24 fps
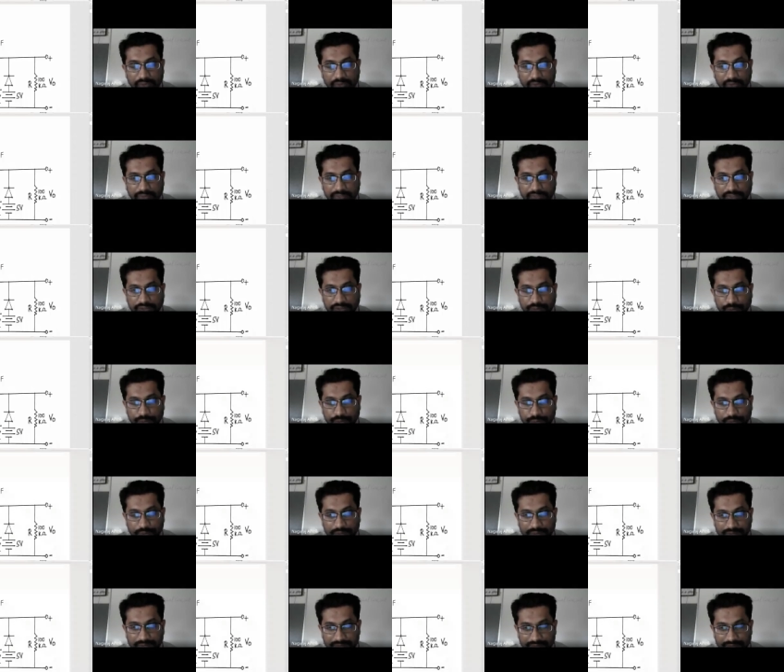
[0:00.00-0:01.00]
not understood?
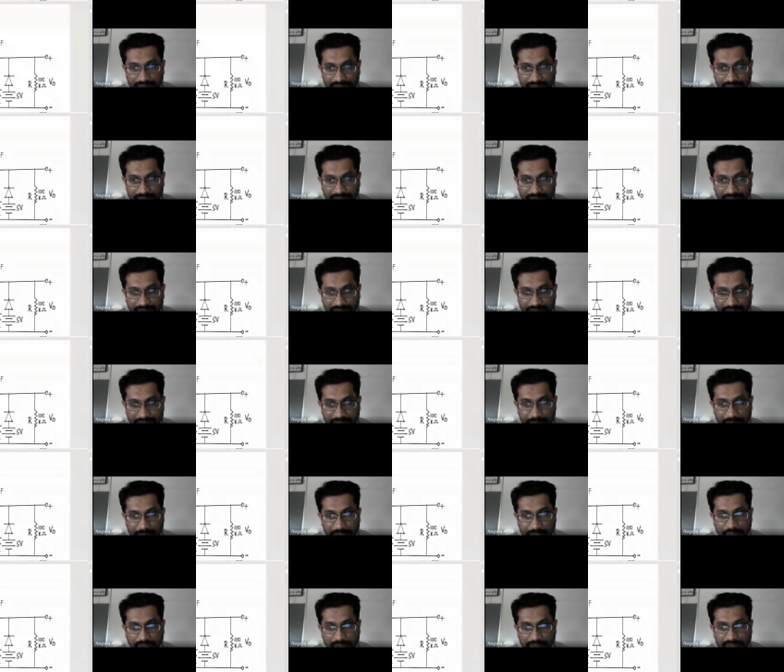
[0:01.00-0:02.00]

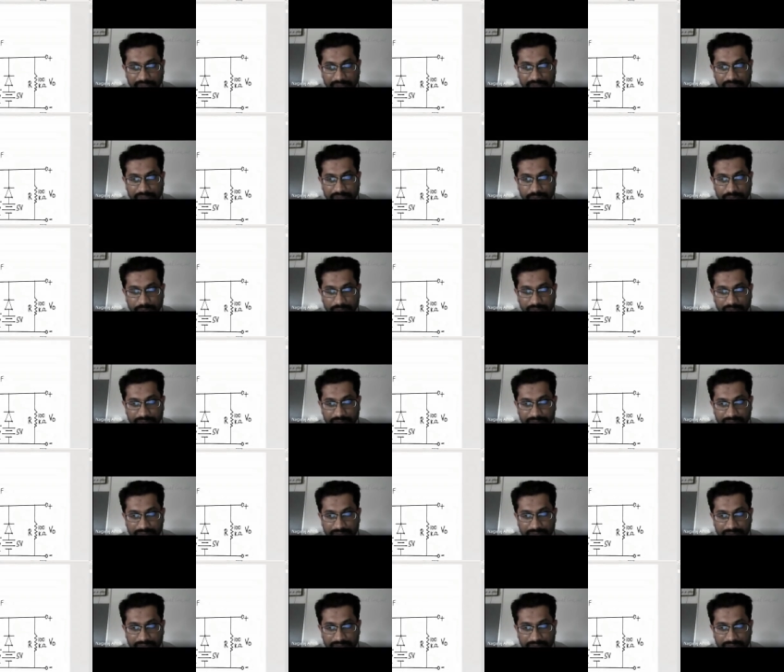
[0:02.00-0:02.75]
Anybody not understood?